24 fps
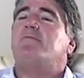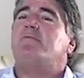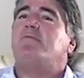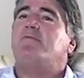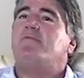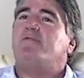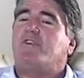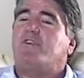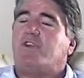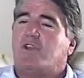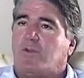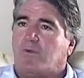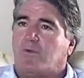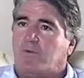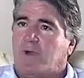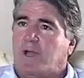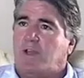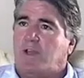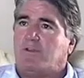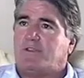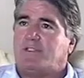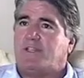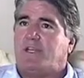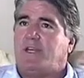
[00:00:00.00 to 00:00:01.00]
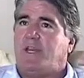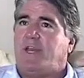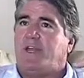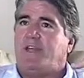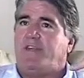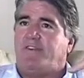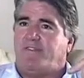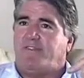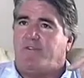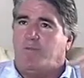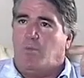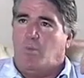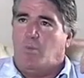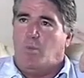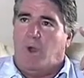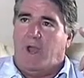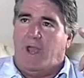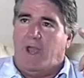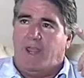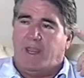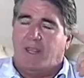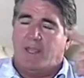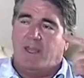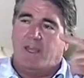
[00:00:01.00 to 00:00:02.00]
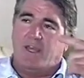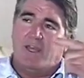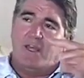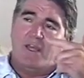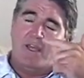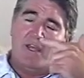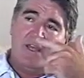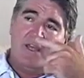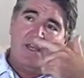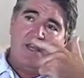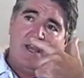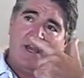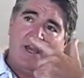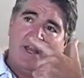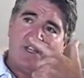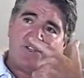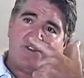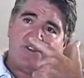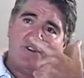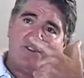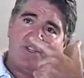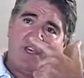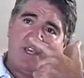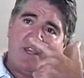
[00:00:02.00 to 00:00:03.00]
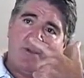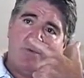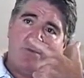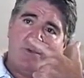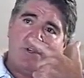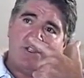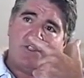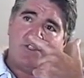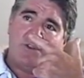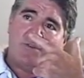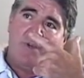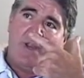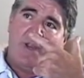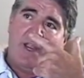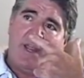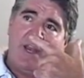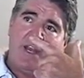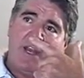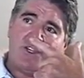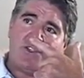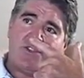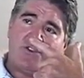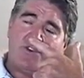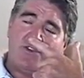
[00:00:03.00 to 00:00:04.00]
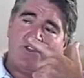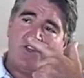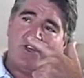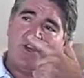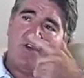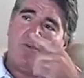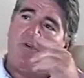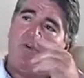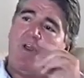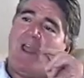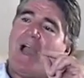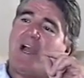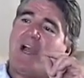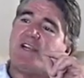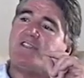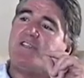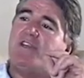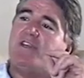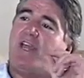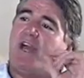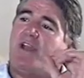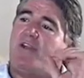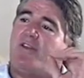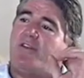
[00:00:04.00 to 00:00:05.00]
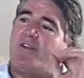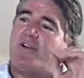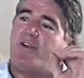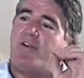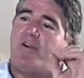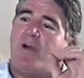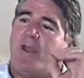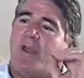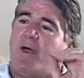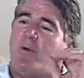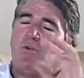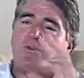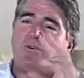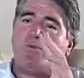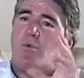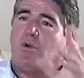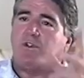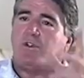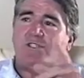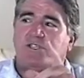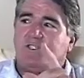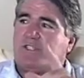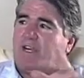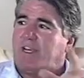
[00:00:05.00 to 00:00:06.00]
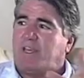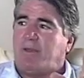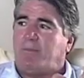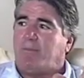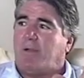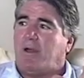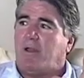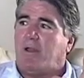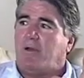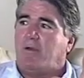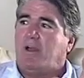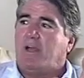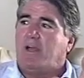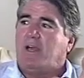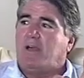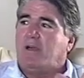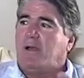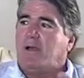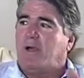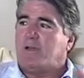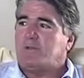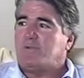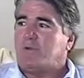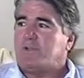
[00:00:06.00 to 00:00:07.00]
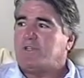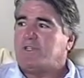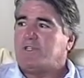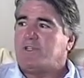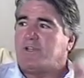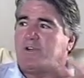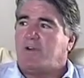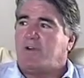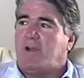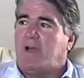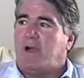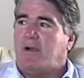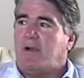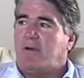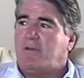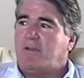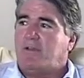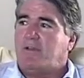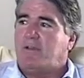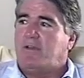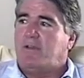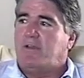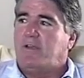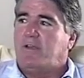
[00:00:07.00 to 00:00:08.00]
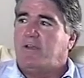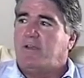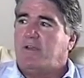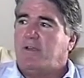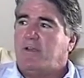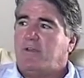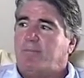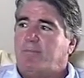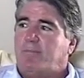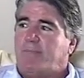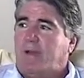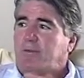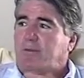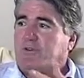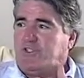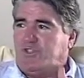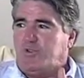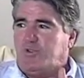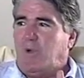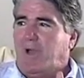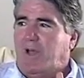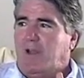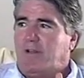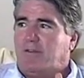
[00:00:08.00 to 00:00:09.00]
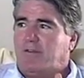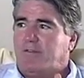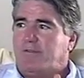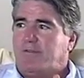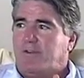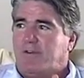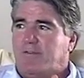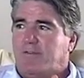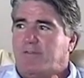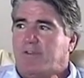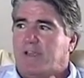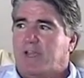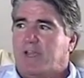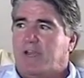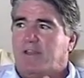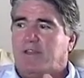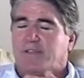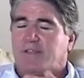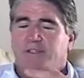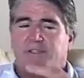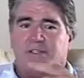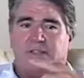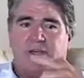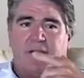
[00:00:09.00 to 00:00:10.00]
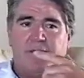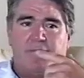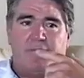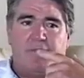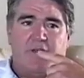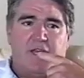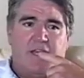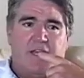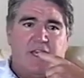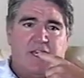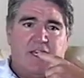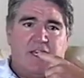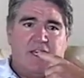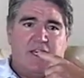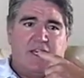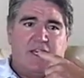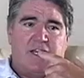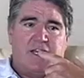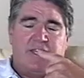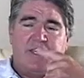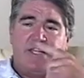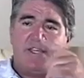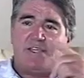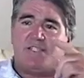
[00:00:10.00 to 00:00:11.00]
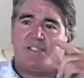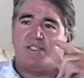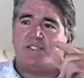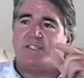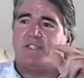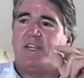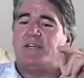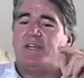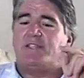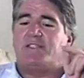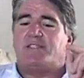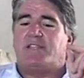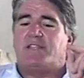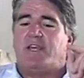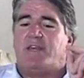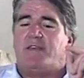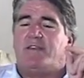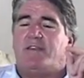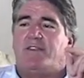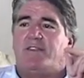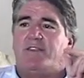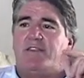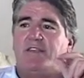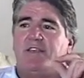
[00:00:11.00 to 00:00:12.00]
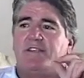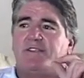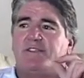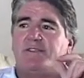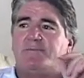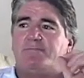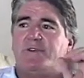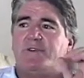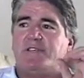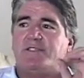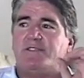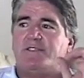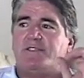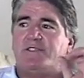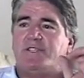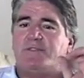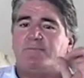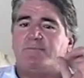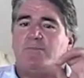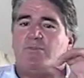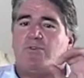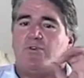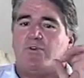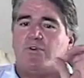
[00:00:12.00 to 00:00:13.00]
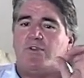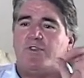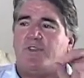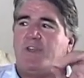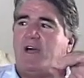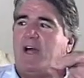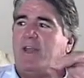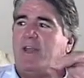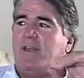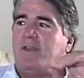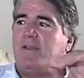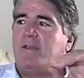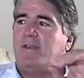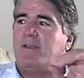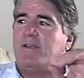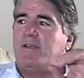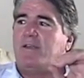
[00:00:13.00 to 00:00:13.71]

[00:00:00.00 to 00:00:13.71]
view. I looked at it in a different way, and I saw Jackie walking to the ring, and I saw the reaction he had on the crowd. I wasn't watching Jackie Pallo, I was watching the crowd, but I was 12, don't forget, this time. And this then said, this business is more than